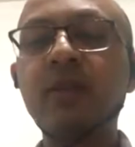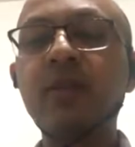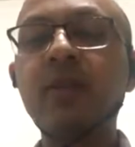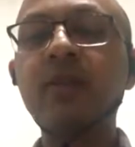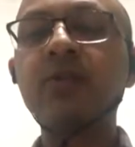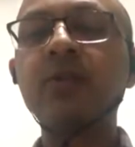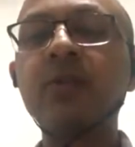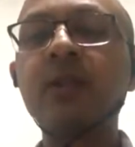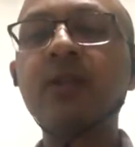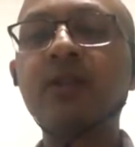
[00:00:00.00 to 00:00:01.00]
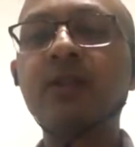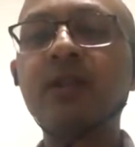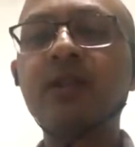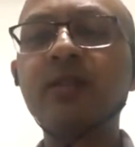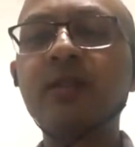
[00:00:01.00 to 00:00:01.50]
These so-called
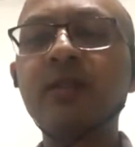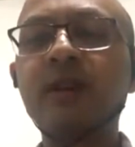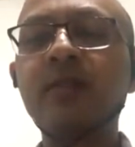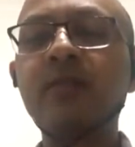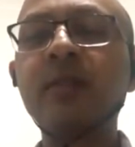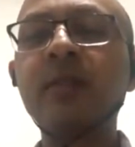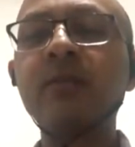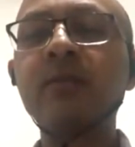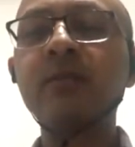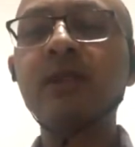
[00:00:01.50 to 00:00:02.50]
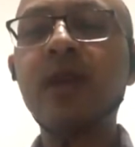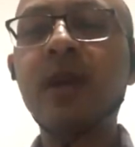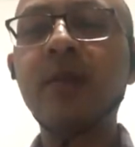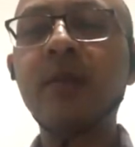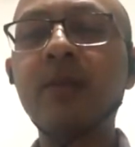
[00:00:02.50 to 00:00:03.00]
sannyasis are very much
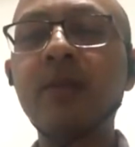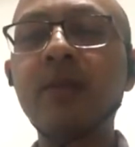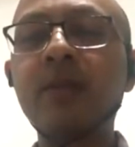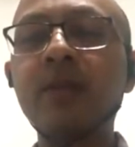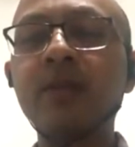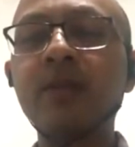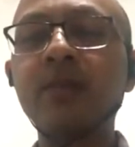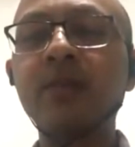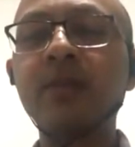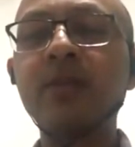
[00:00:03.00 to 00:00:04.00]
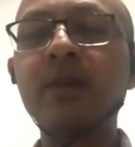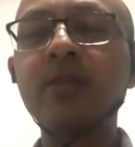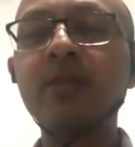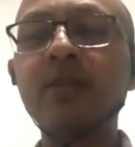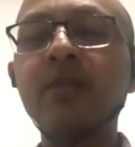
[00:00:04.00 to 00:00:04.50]
appreciated
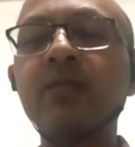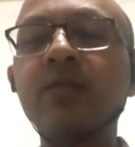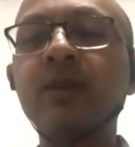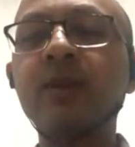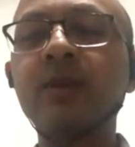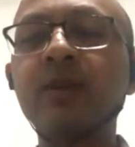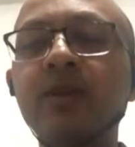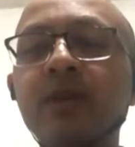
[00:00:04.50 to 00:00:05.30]
by sinful men